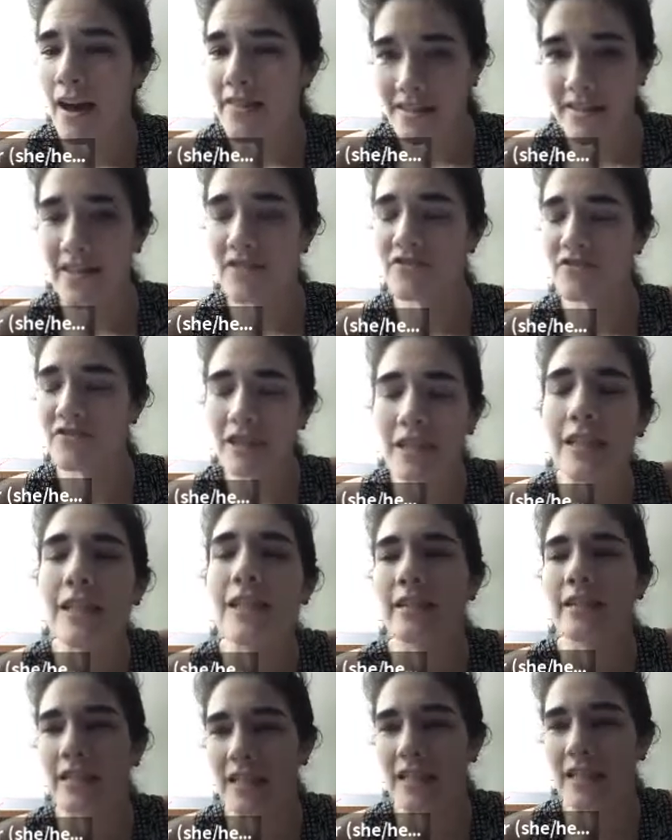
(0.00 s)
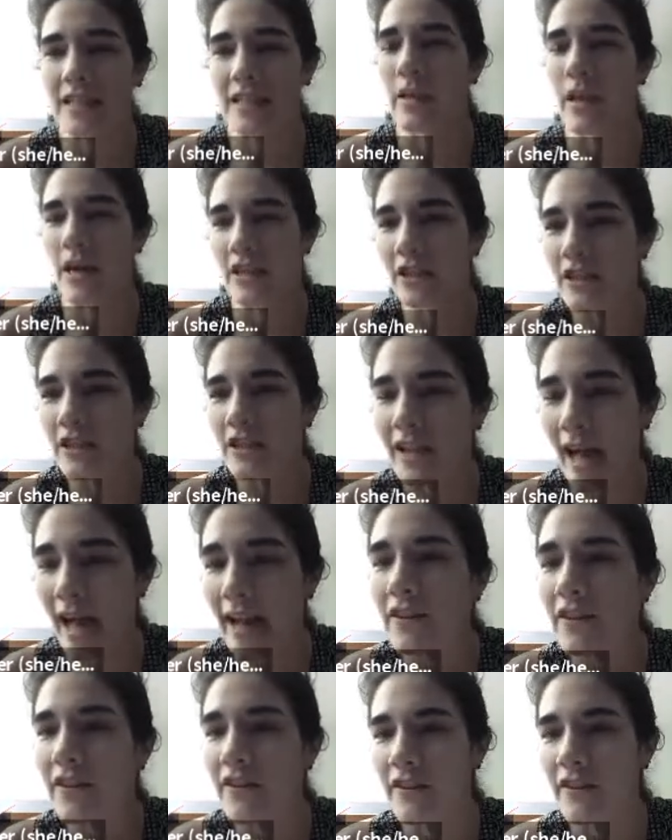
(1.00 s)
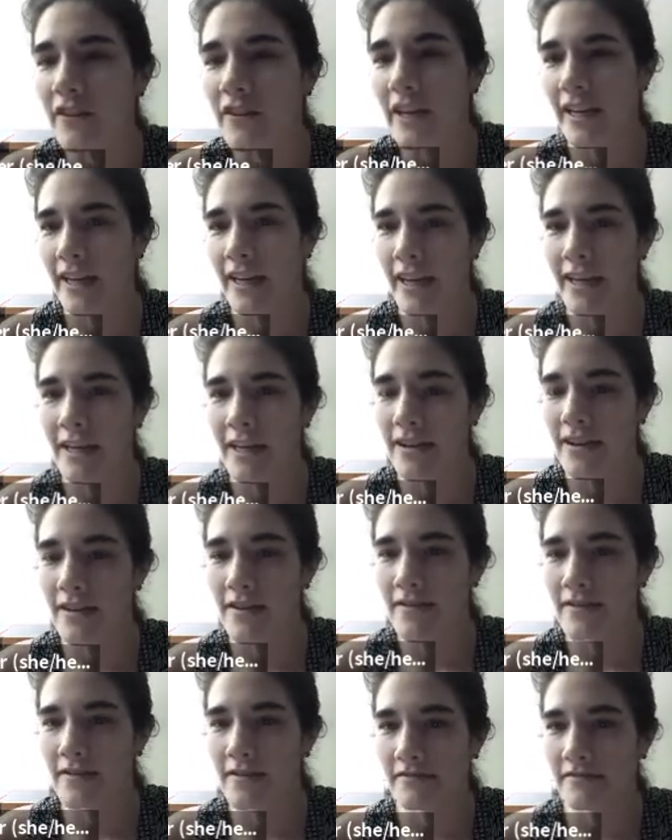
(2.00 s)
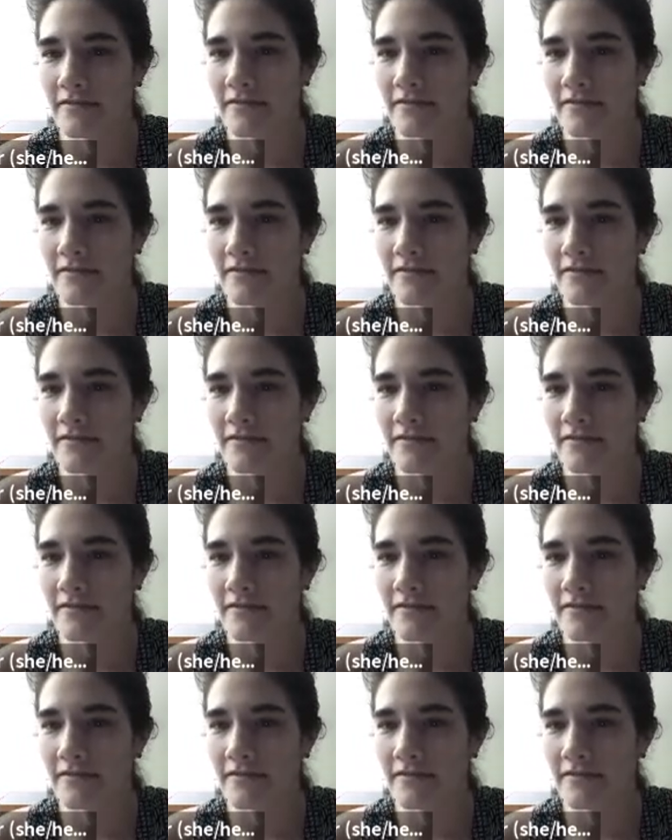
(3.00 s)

This is really in the topological category and